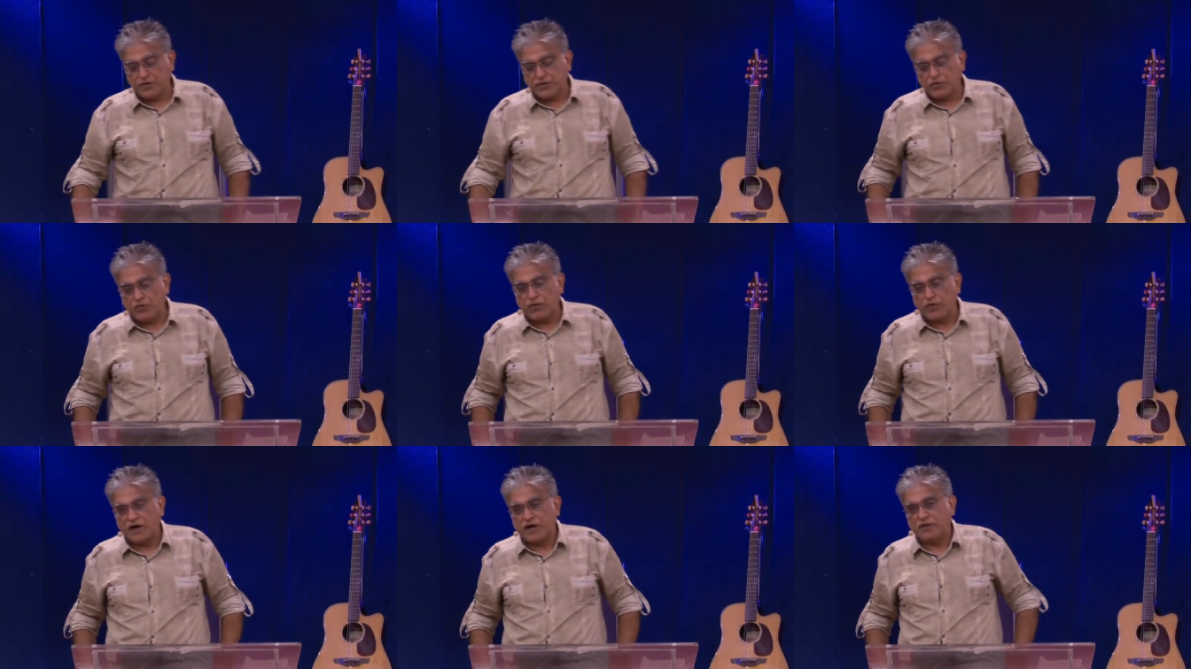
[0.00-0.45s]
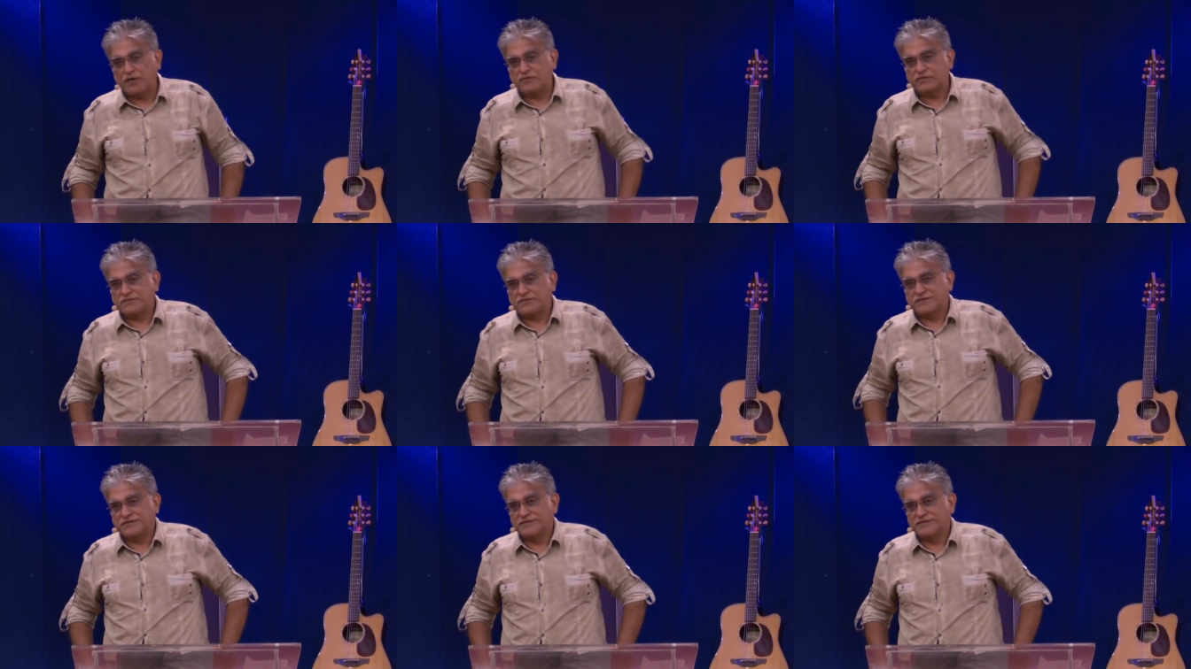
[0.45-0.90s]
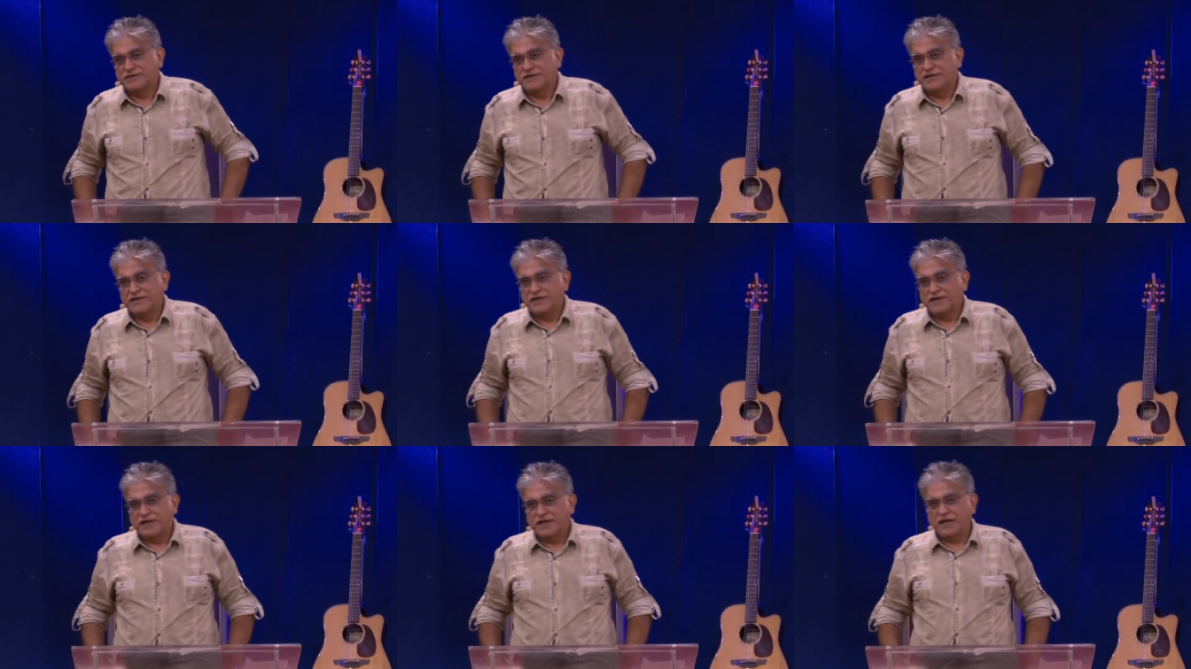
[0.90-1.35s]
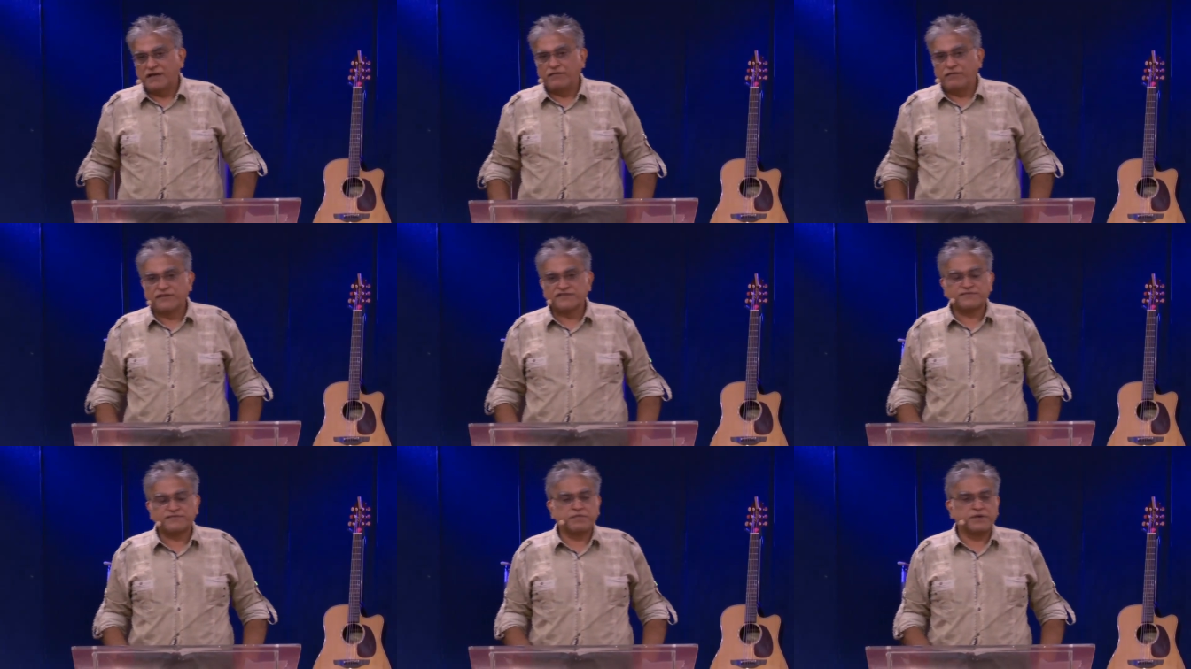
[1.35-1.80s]
go out.
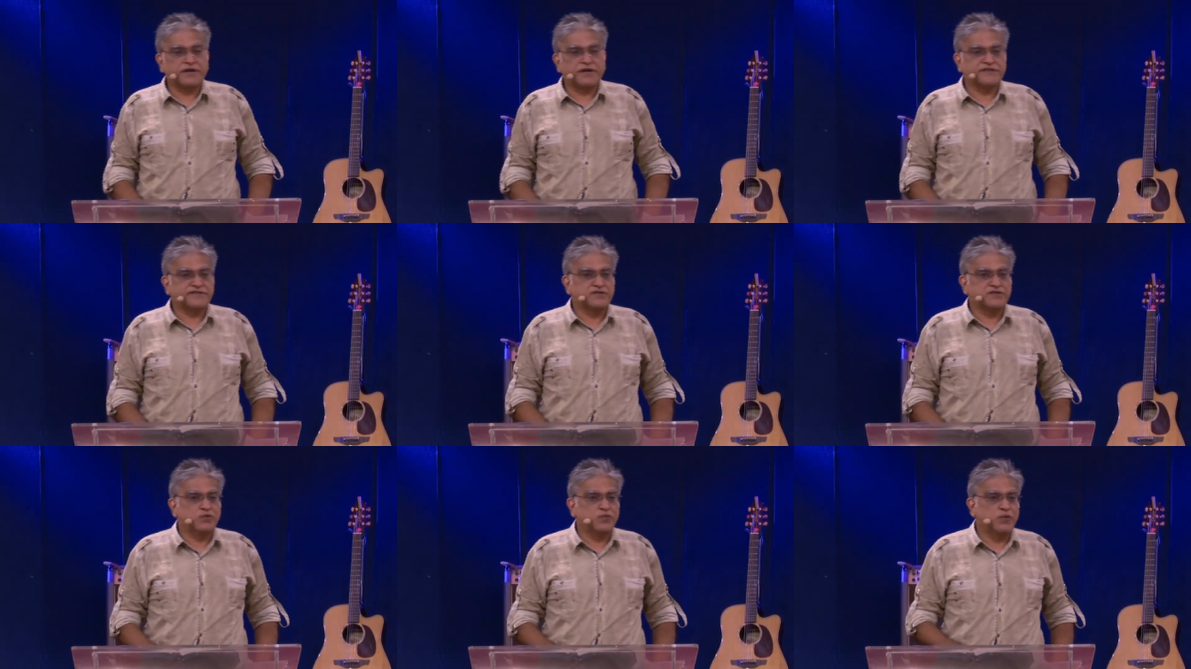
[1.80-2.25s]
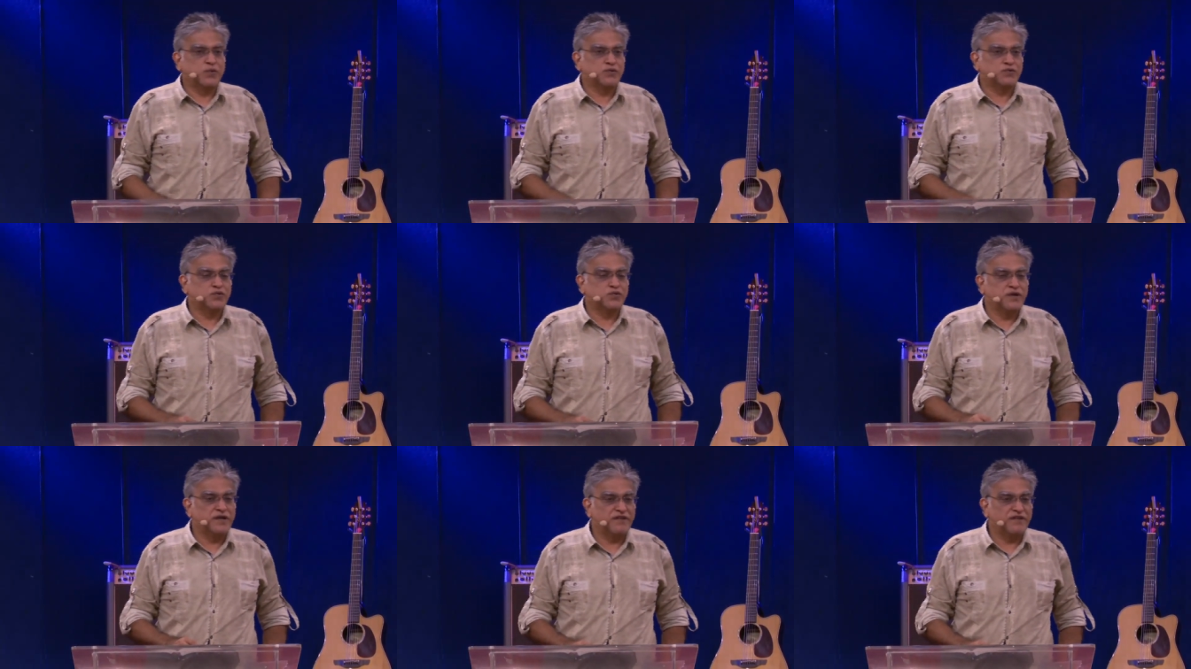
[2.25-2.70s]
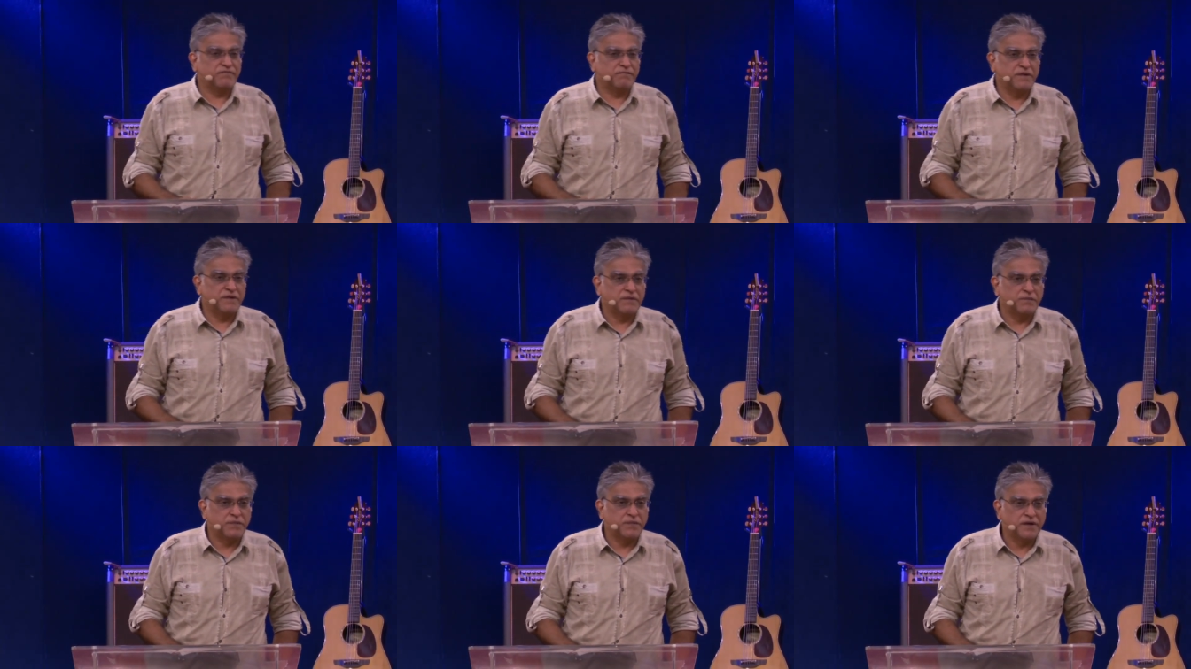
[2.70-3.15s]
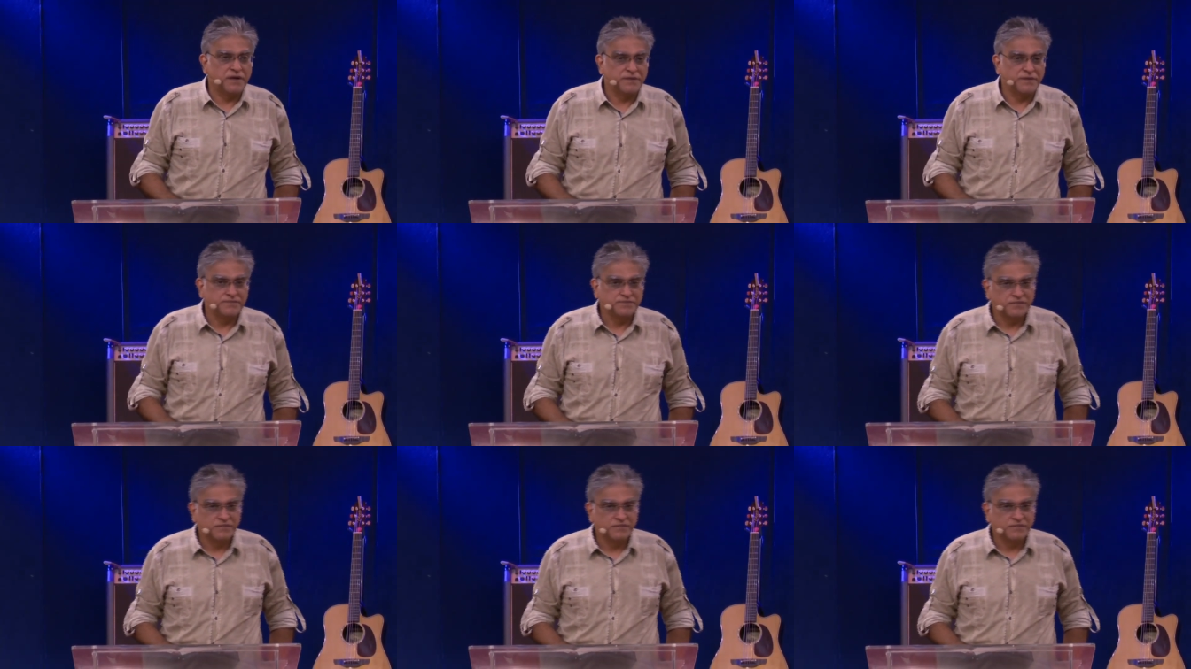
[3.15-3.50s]
Evil spirits don't want to leave people.